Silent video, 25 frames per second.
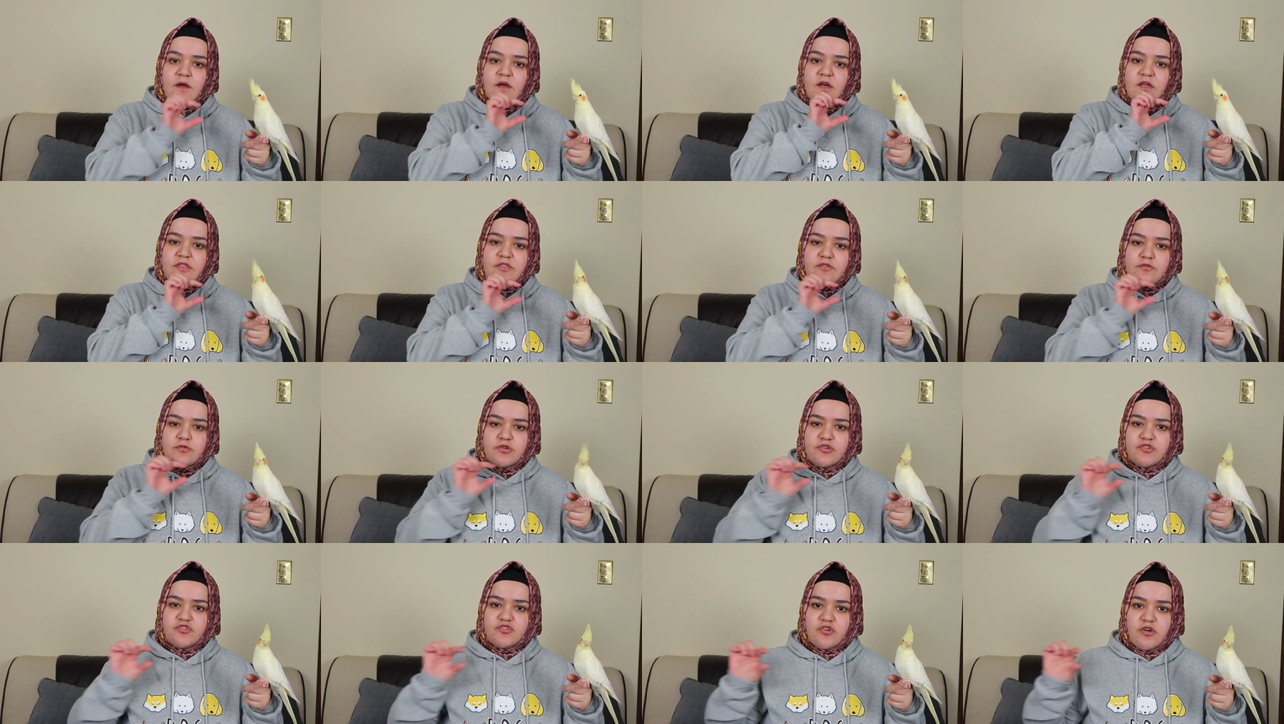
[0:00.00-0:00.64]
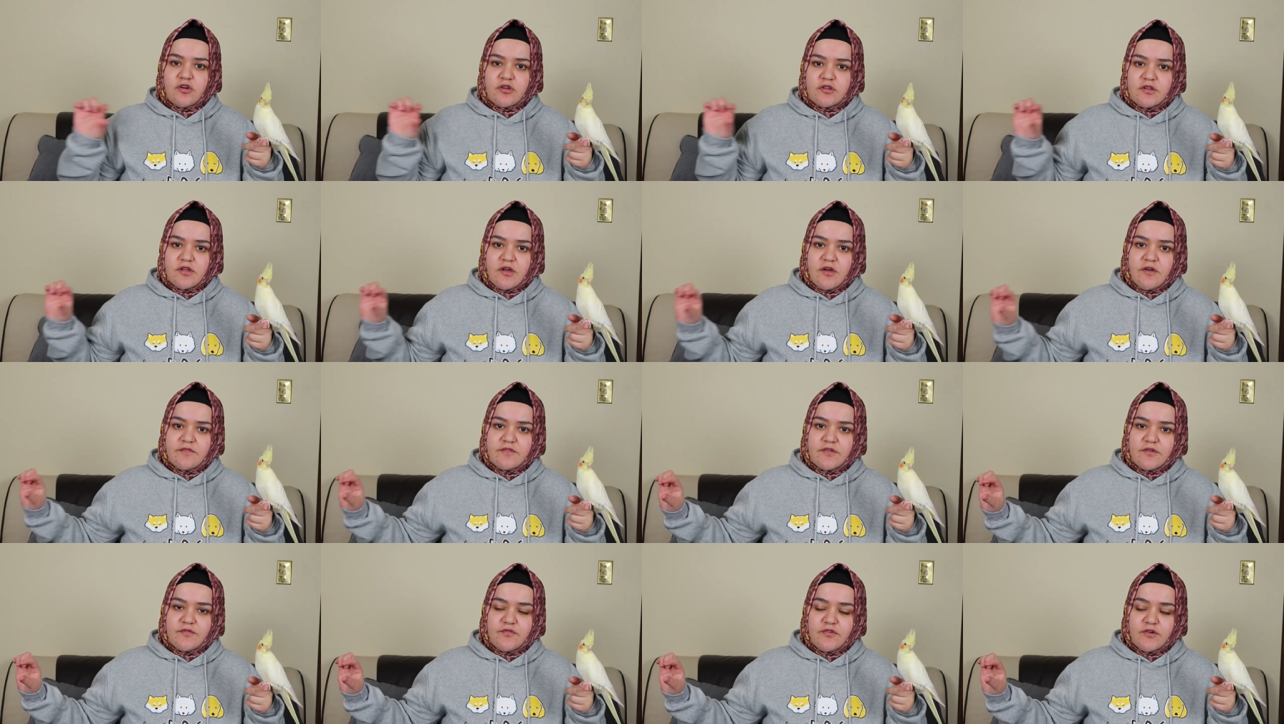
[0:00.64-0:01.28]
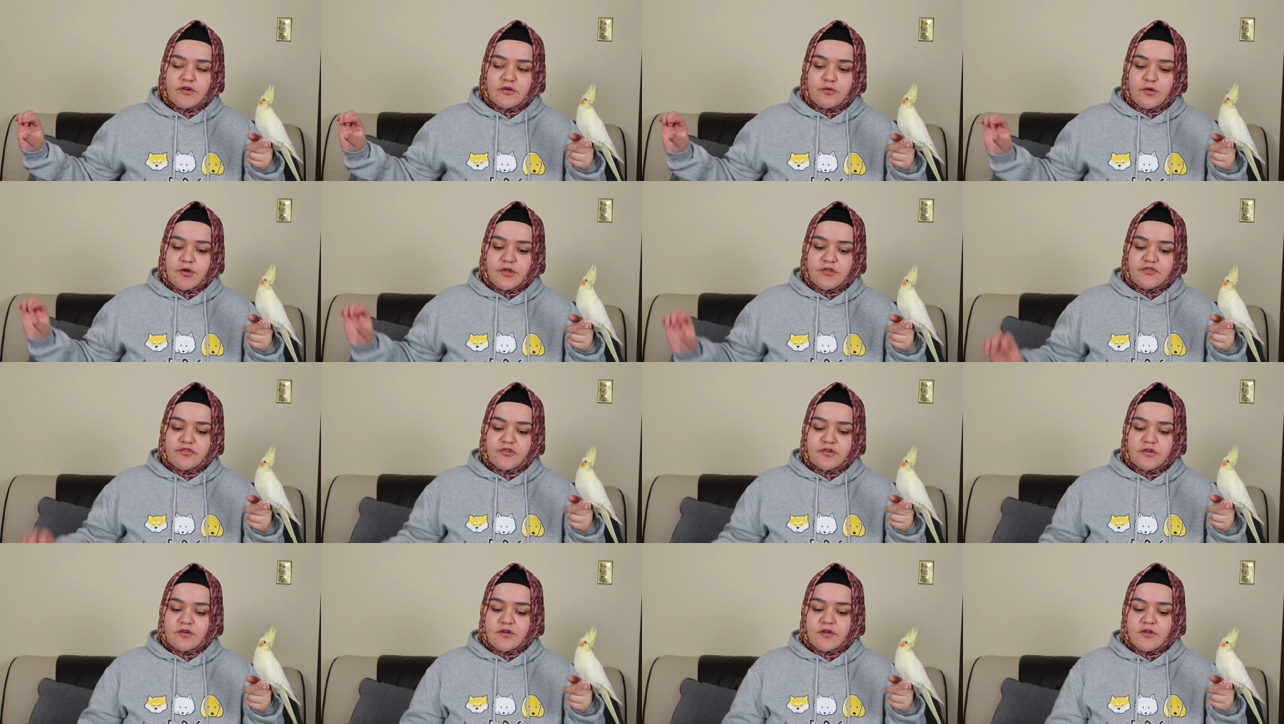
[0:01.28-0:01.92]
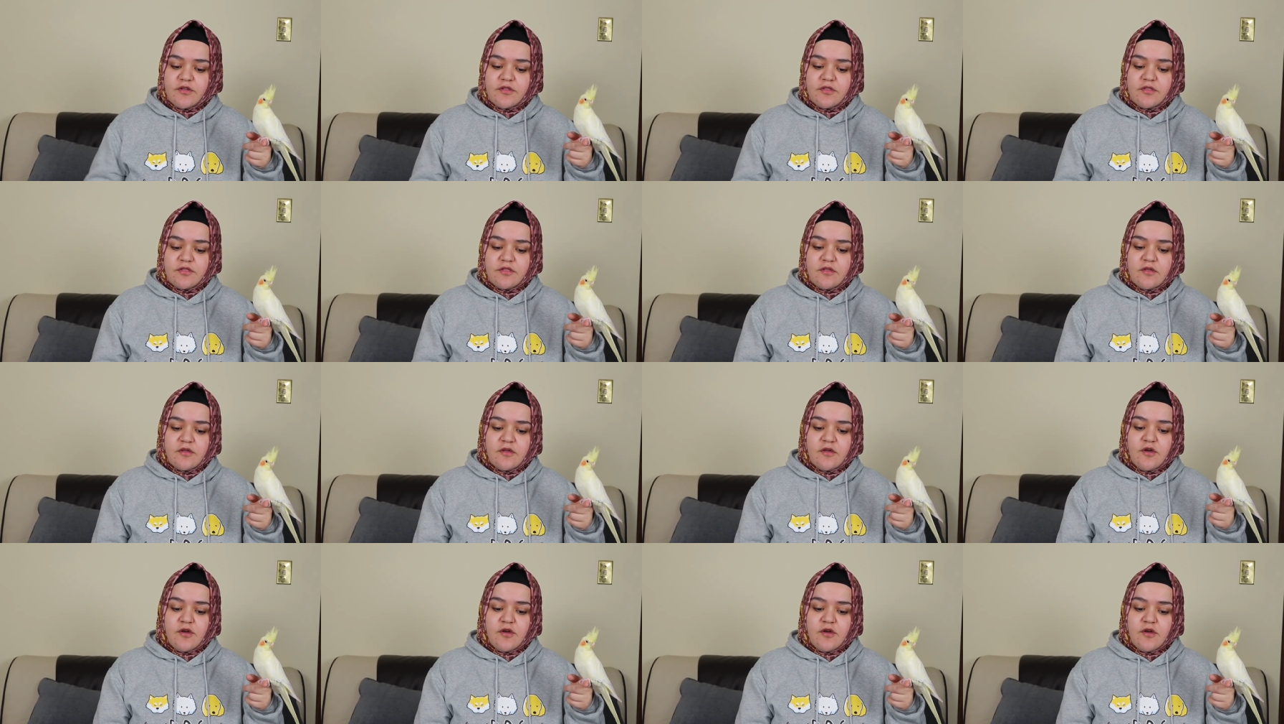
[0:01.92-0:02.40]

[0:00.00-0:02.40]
a screenshot of the full question because